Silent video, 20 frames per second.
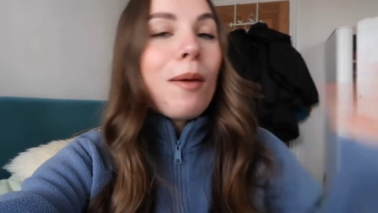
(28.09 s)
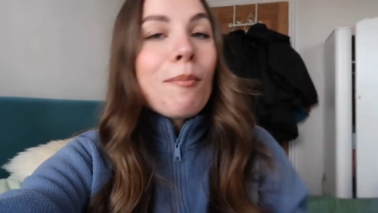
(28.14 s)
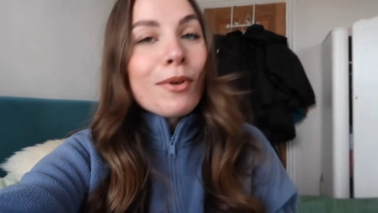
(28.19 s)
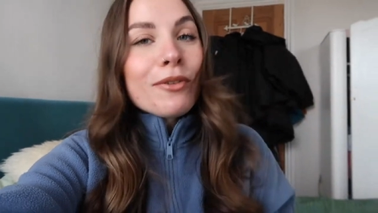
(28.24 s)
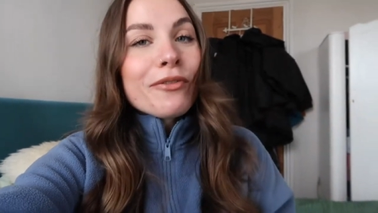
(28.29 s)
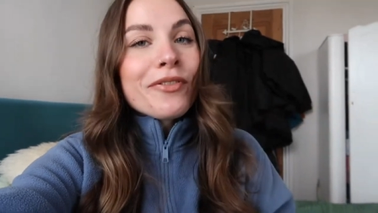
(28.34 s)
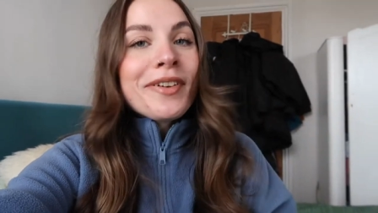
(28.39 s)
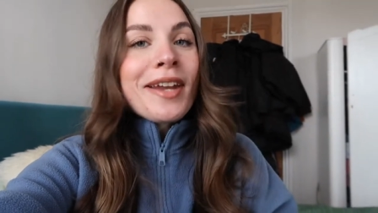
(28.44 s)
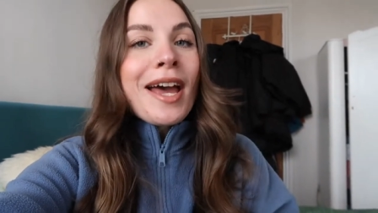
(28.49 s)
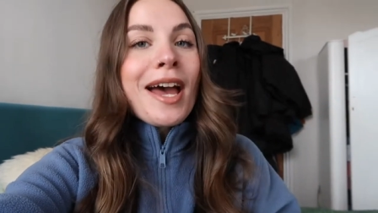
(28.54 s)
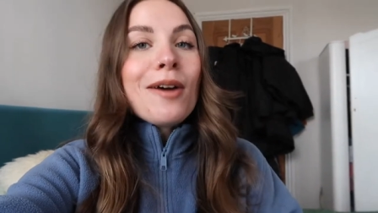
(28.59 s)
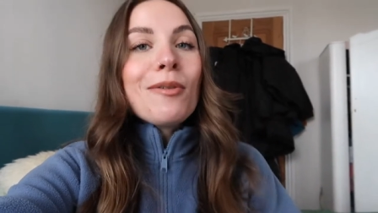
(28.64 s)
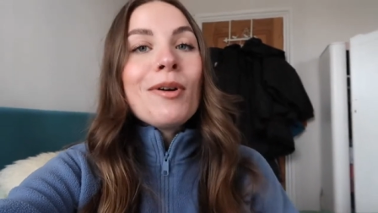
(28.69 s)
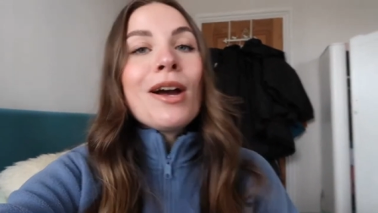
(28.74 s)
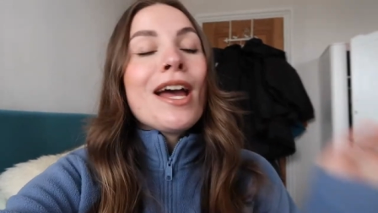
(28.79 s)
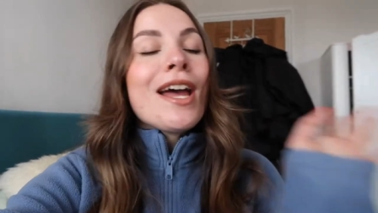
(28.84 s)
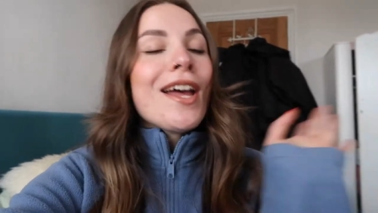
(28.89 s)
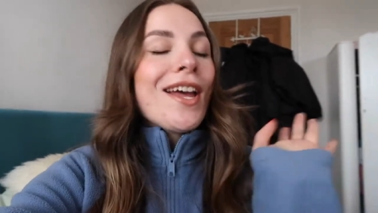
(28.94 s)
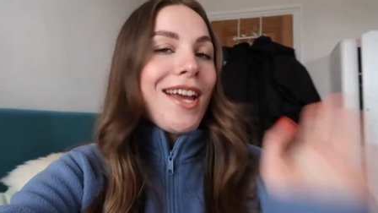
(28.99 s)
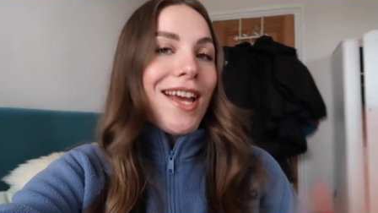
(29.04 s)
But for now,
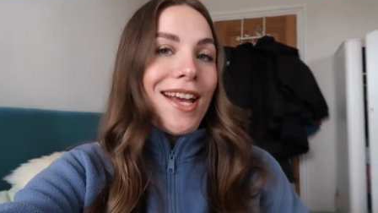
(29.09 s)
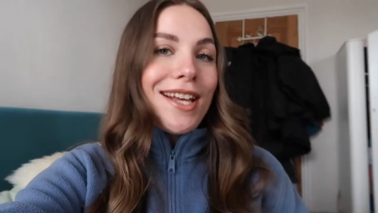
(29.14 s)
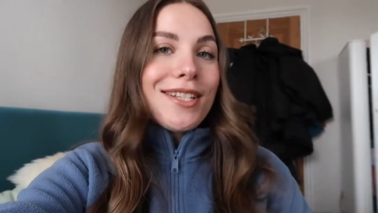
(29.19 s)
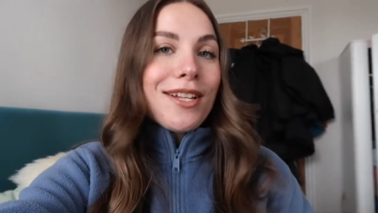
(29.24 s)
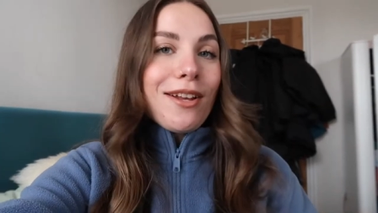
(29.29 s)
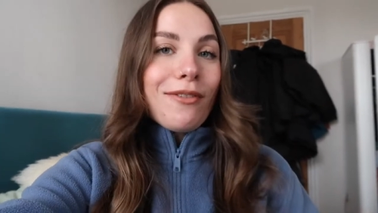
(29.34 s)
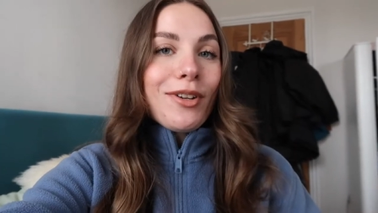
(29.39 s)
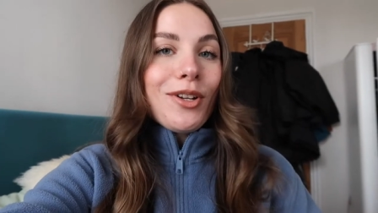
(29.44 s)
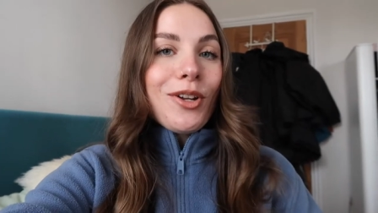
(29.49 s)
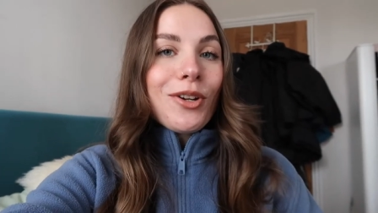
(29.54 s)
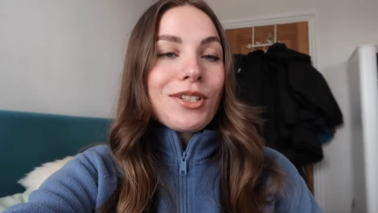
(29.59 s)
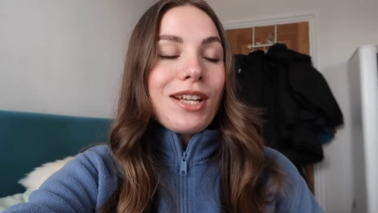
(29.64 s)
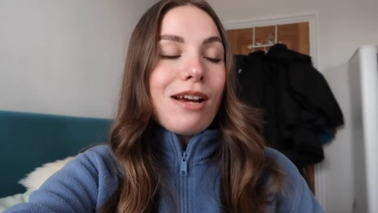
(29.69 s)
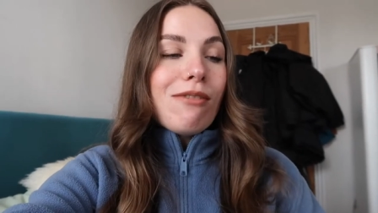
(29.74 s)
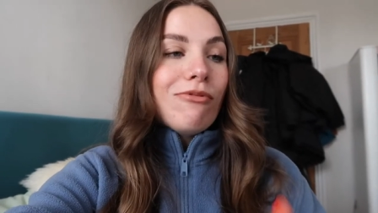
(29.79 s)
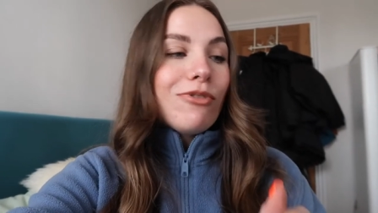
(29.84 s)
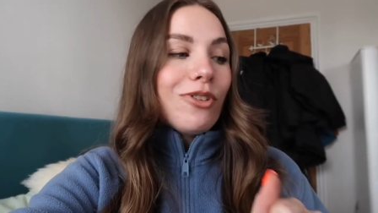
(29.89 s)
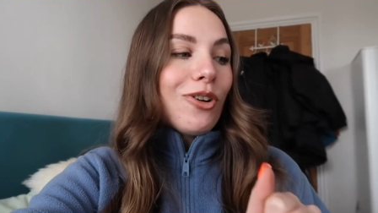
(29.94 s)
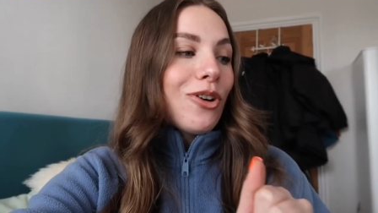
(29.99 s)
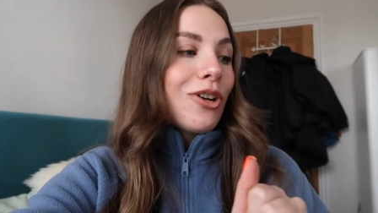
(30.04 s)
it's another
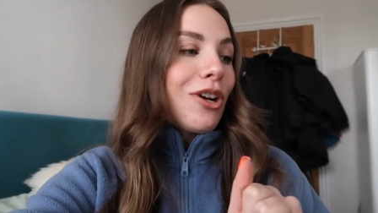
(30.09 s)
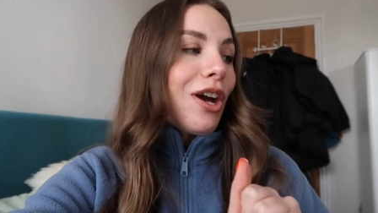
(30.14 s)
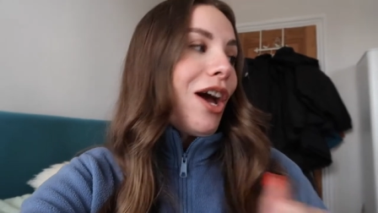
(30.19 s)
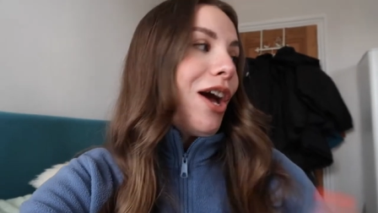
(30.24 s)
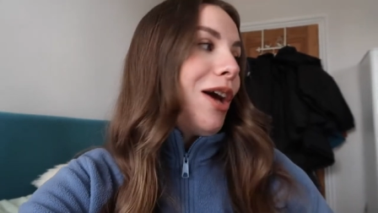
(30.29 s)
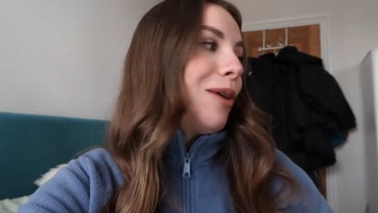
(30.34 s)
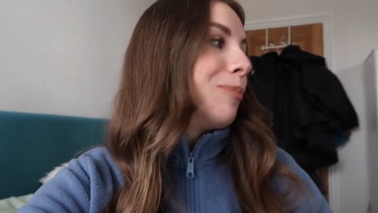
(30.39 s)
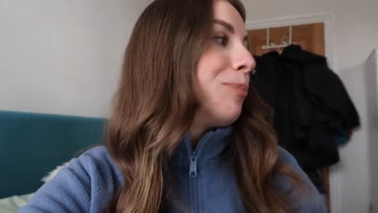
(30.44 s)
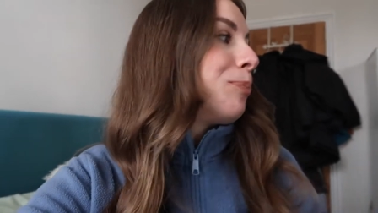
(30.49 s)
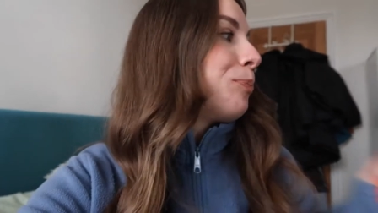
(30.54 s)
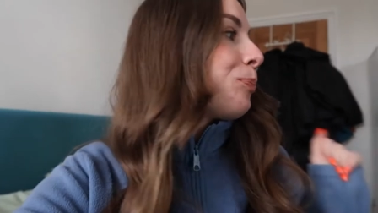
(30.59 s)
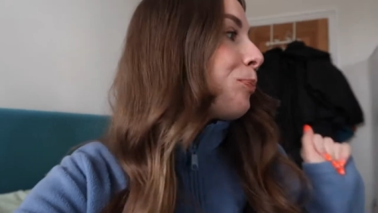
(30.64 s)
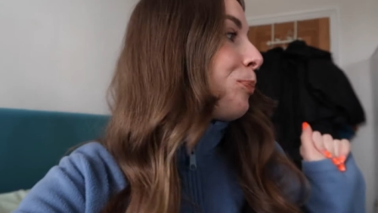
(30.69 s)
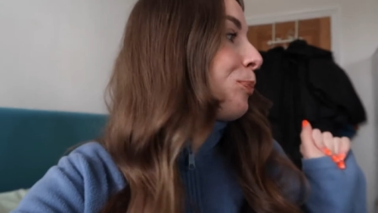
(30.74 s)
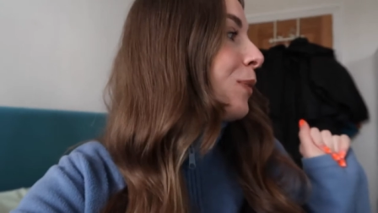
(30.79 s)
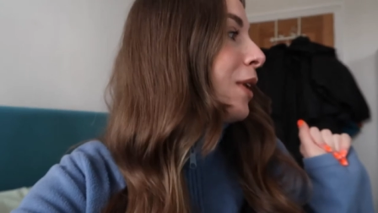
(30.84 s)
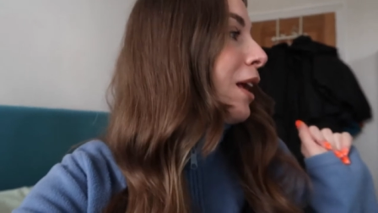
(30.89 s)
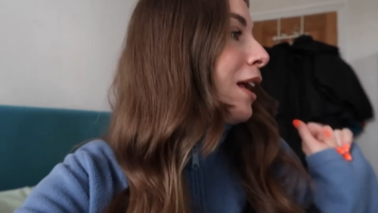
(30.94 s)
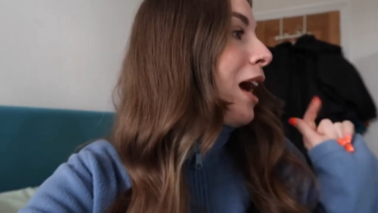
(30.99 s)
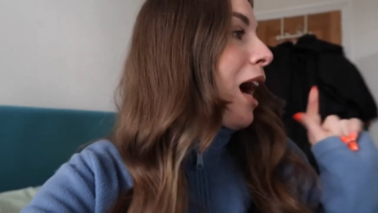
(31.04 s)
lockdown vlog. I'm
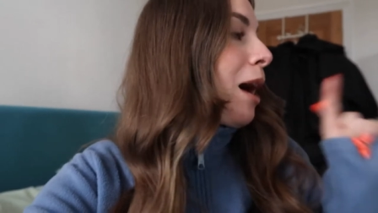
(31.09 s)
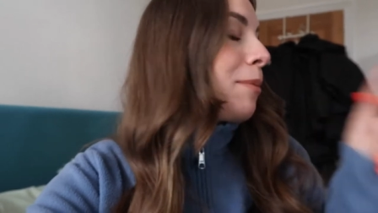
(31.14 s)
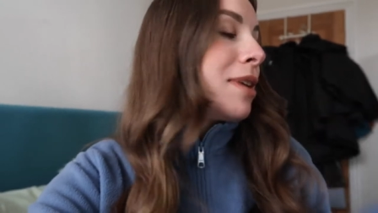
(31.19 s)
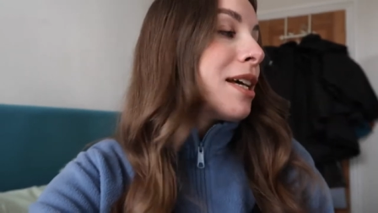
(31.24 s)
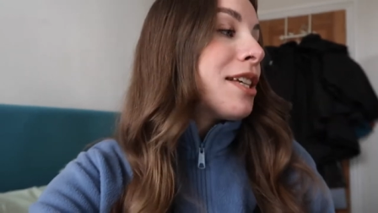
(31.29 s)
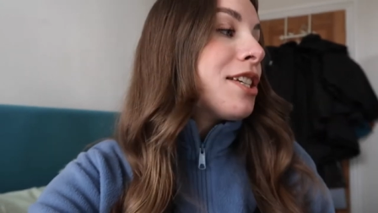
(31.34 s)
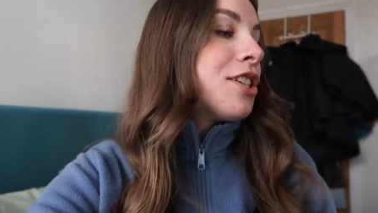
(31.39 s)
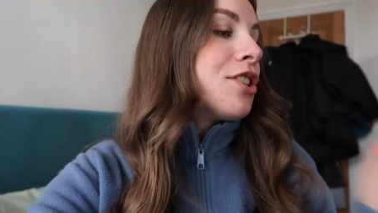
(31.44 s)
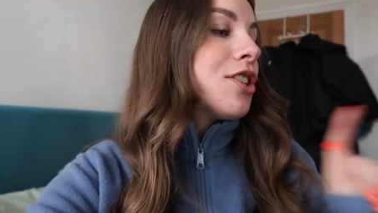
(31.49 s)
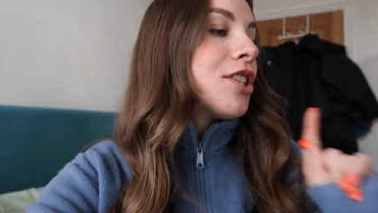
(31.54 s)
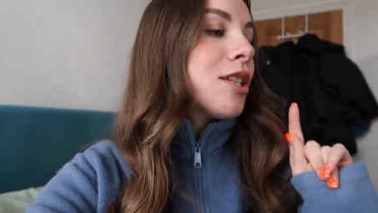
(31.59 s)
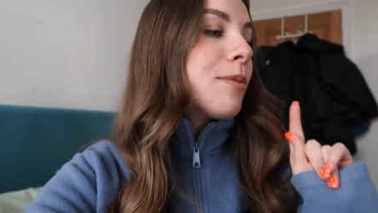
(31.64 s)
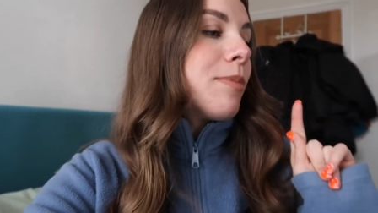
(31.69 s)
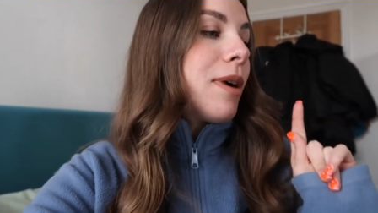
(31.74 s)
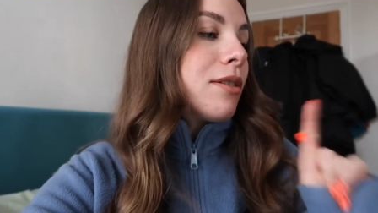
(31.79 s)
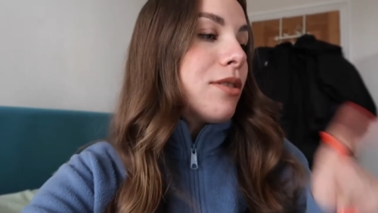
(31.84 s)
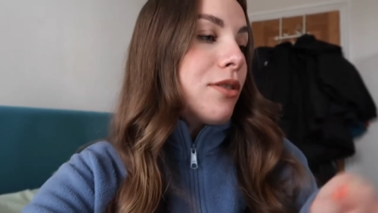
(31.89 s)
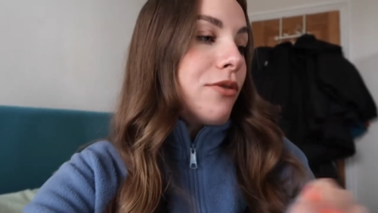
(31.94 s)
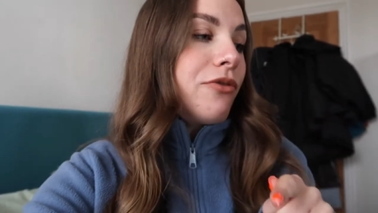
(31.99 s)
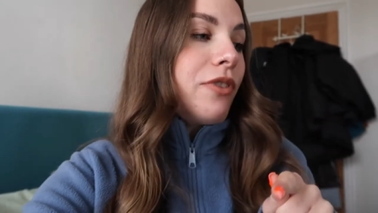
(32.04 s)
actually just
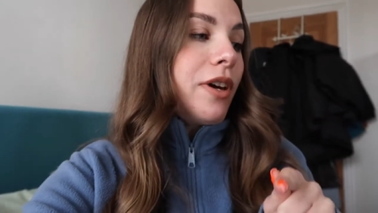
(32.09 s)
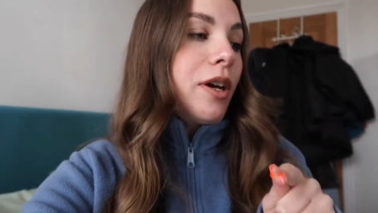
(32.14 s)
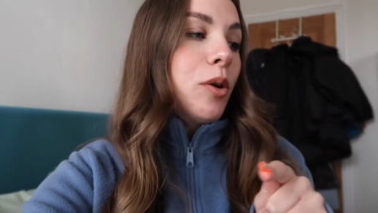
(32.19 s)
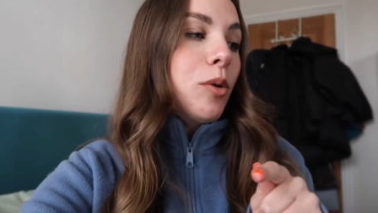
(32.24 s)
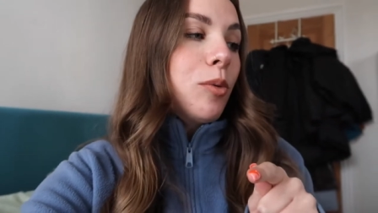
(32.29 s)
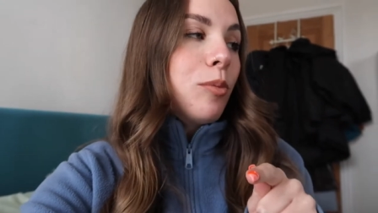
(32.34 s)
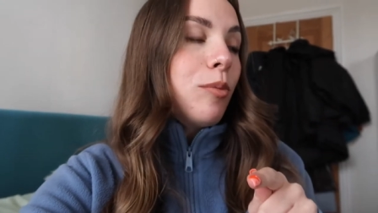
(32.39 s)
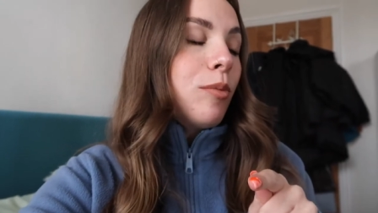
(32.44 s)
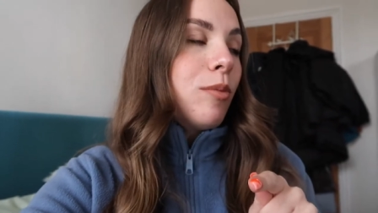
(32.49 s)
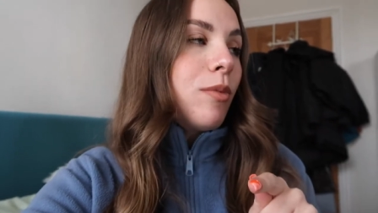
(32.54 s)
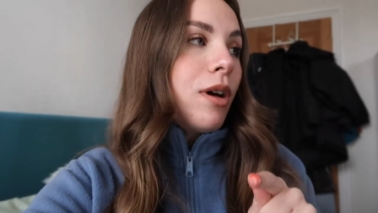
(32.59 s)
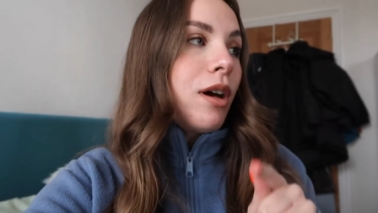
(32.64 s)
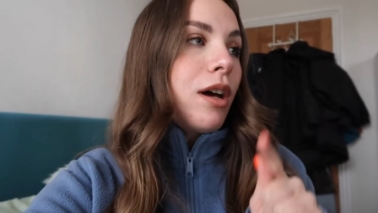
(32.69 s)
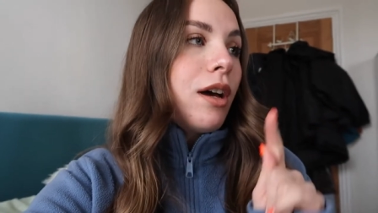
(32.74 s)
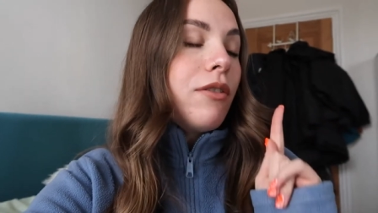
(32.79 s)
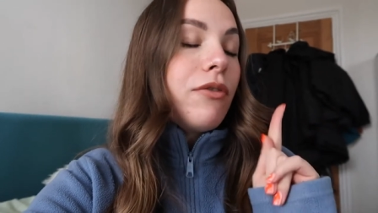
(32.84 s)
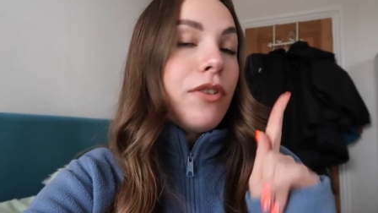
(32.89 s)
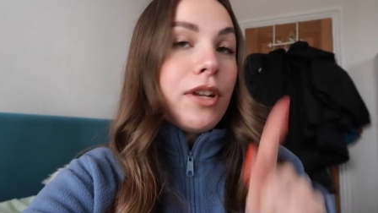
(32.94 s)
about to film a